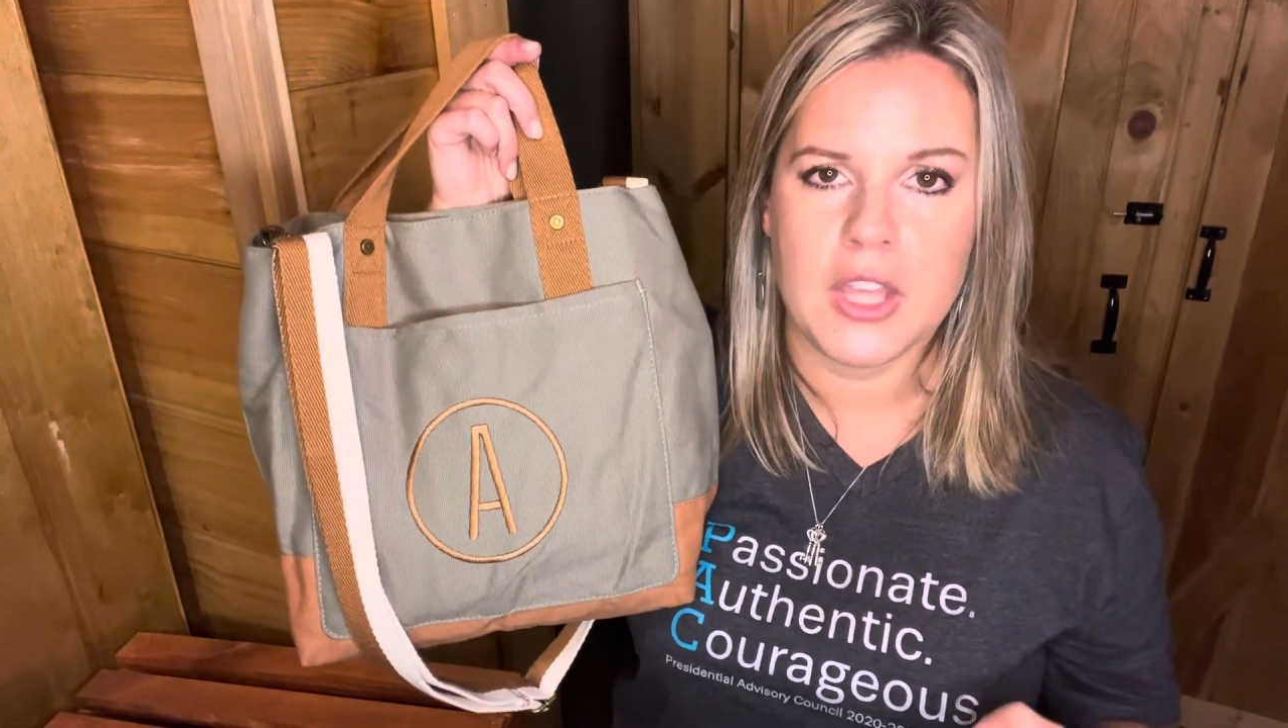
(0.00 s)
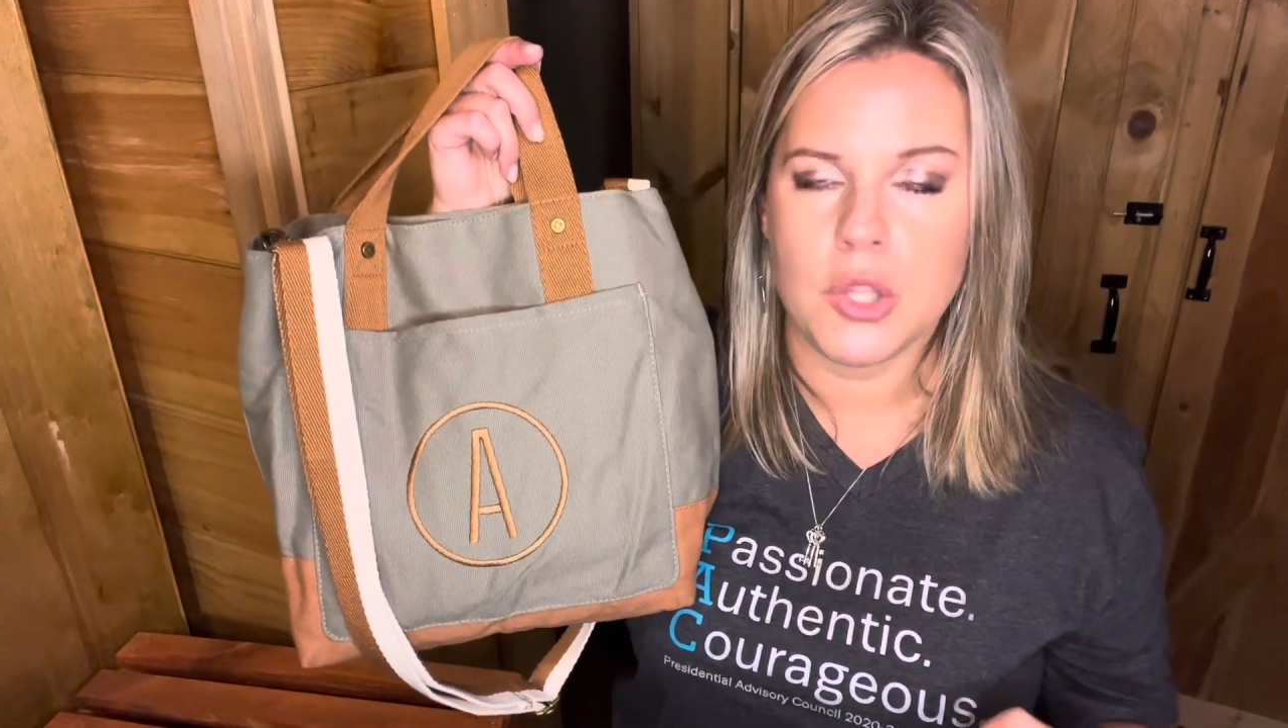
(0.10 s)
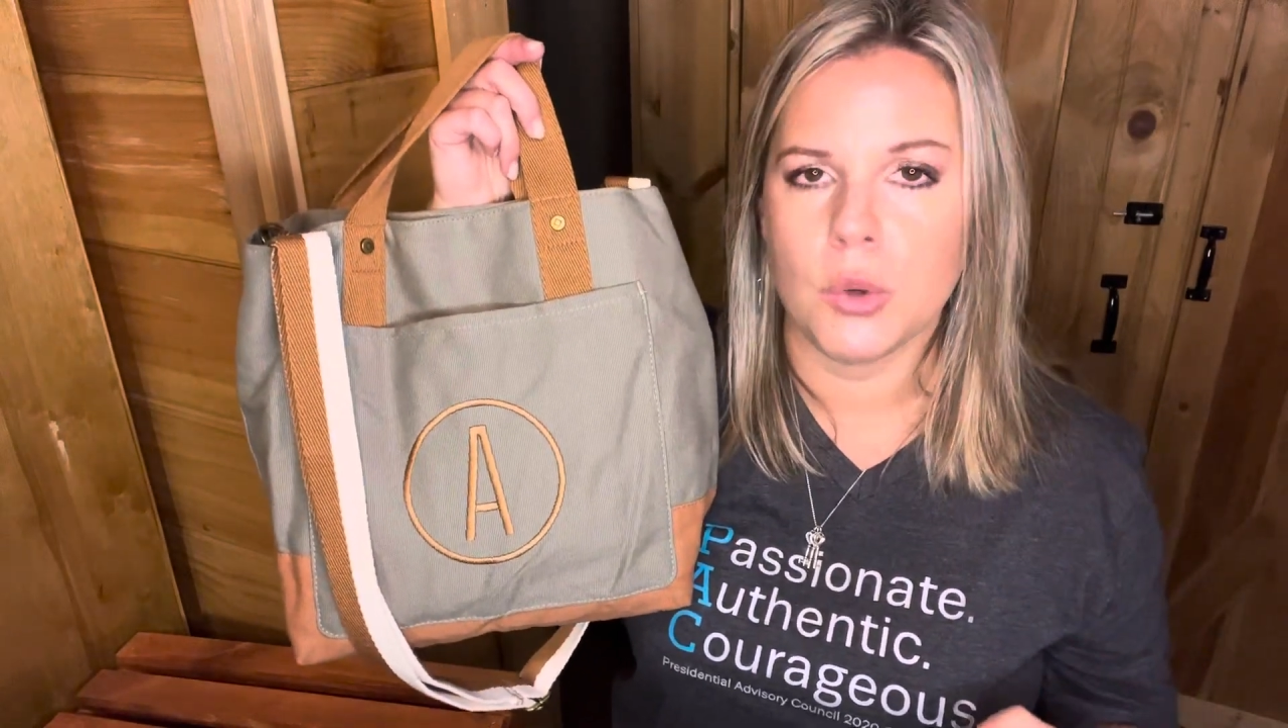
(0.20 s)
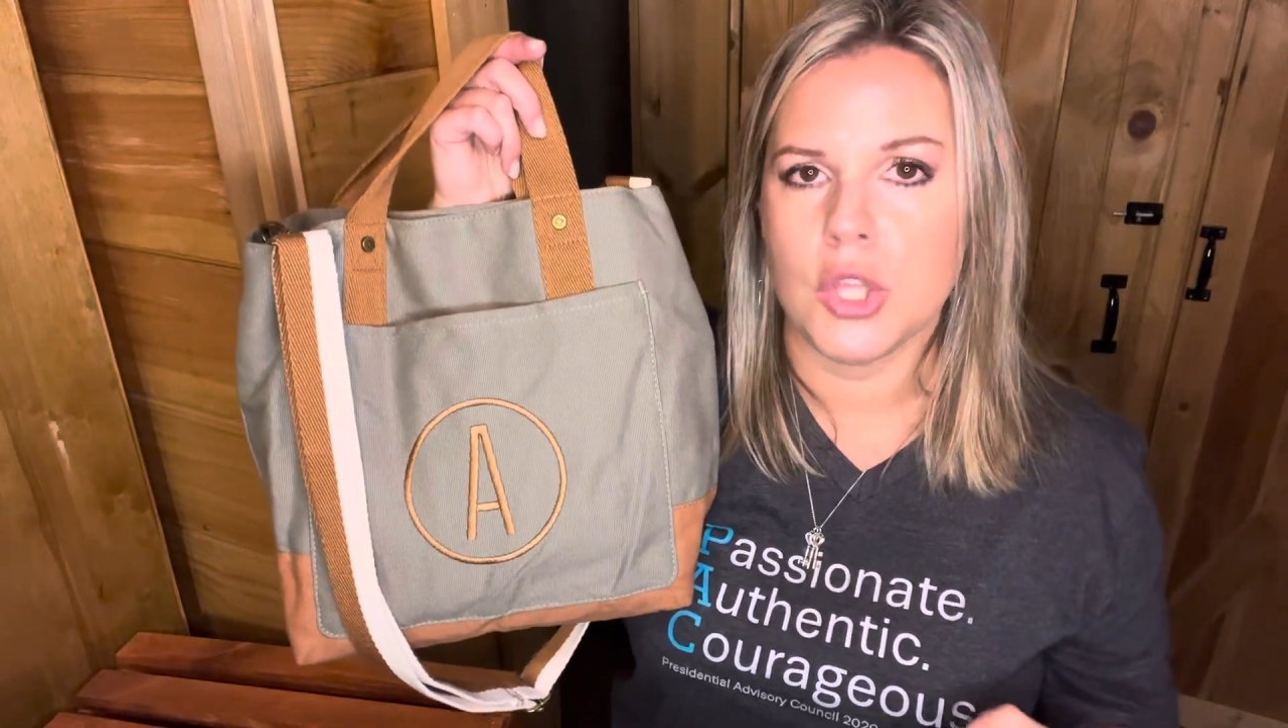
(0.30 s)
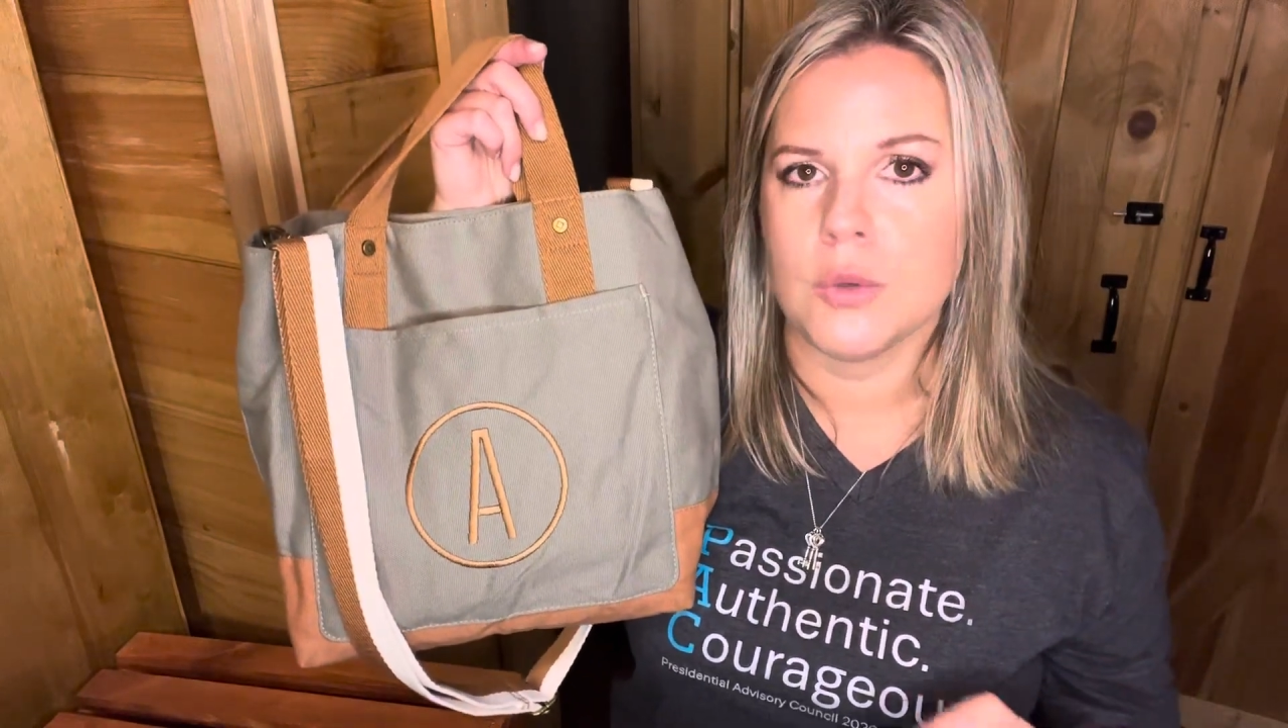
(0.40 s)

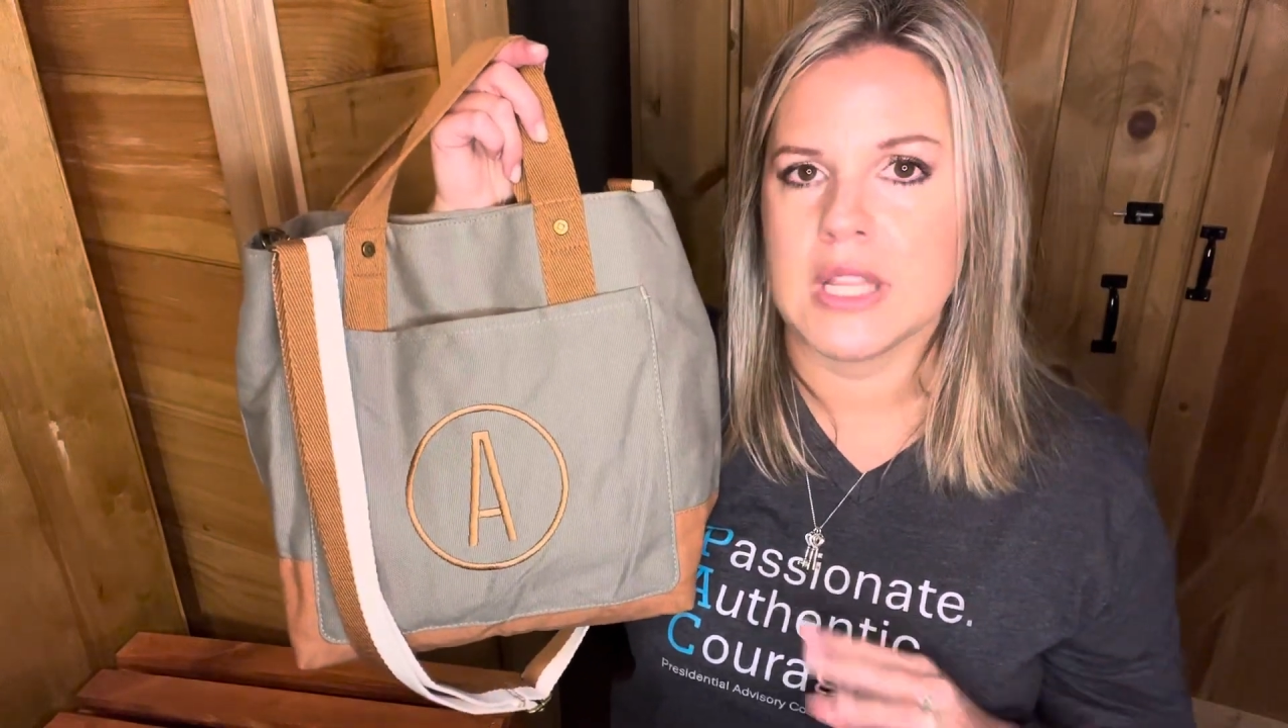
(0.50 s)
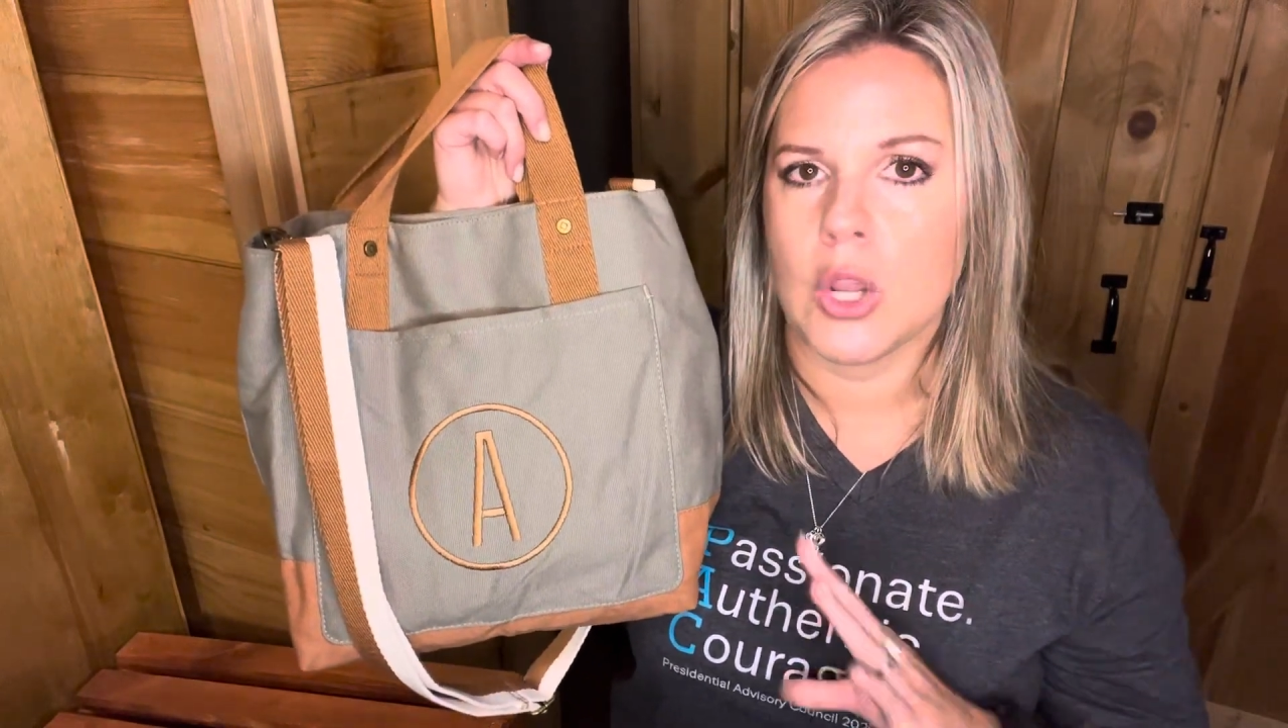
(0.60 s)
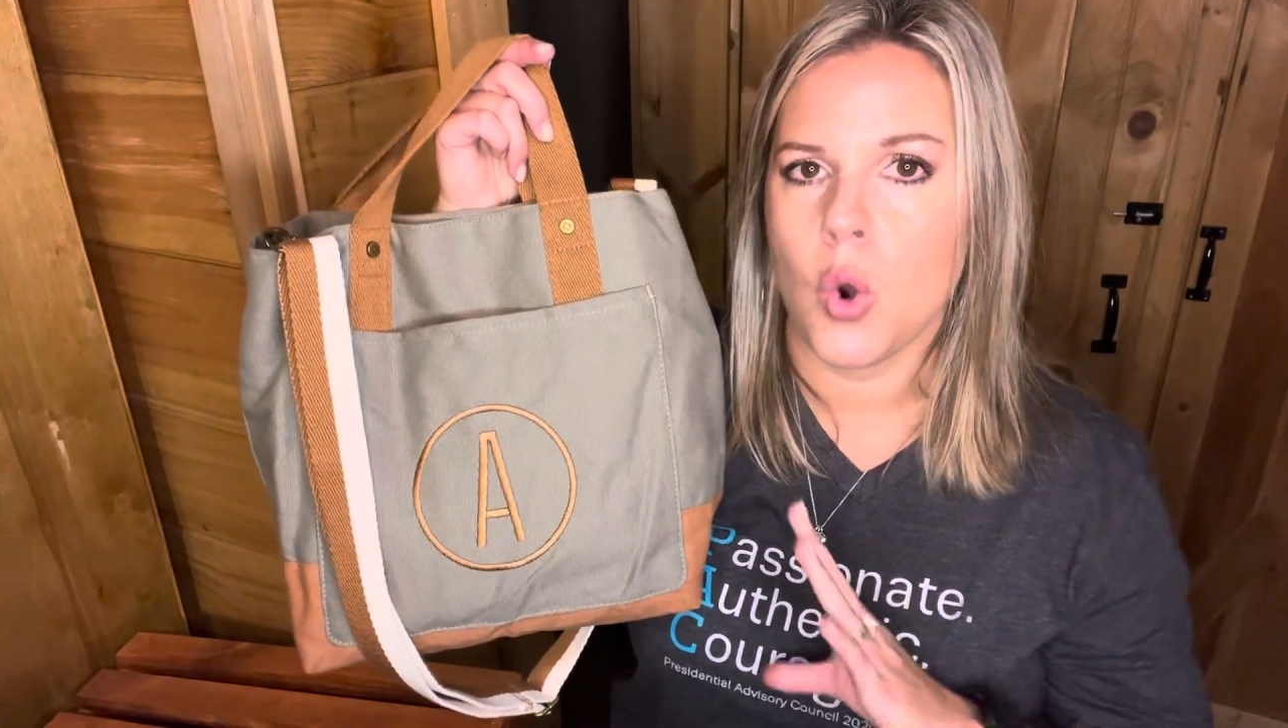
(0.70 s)
you are using